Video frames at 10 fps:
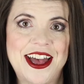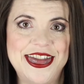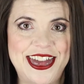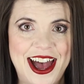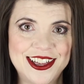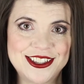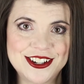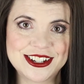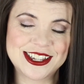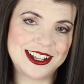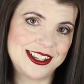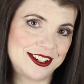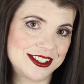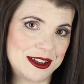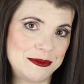And that looks a
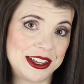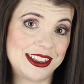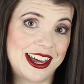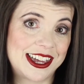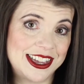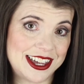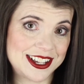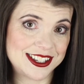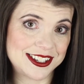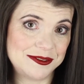little something like this.